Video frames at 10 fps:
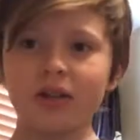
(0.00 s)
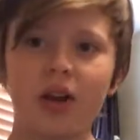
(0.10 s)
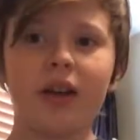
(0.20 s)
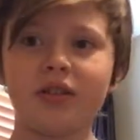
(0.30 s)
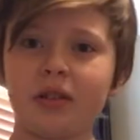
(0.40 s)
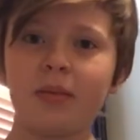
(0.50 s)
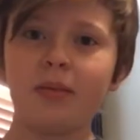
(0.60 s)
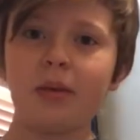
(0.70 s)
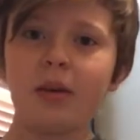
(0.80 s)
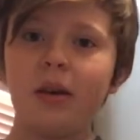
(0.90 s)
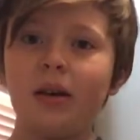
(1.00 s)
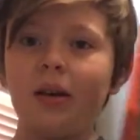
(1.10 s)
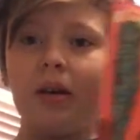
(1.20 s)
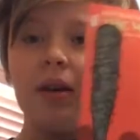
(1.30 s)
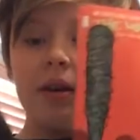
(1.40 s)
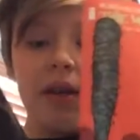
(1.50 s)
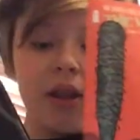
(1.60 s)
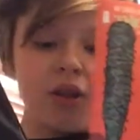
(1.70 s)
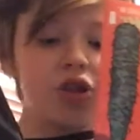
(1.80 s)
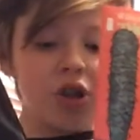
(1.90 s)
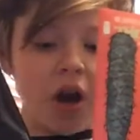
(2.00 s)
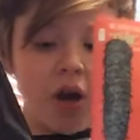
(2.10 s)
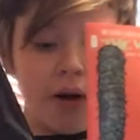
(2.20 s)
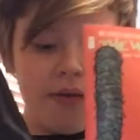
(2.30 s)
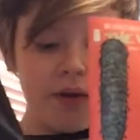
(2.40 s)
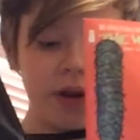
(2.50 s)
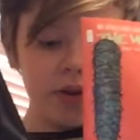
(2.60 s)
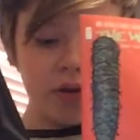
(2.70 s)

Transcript: He's awesome. In the show, I haven't got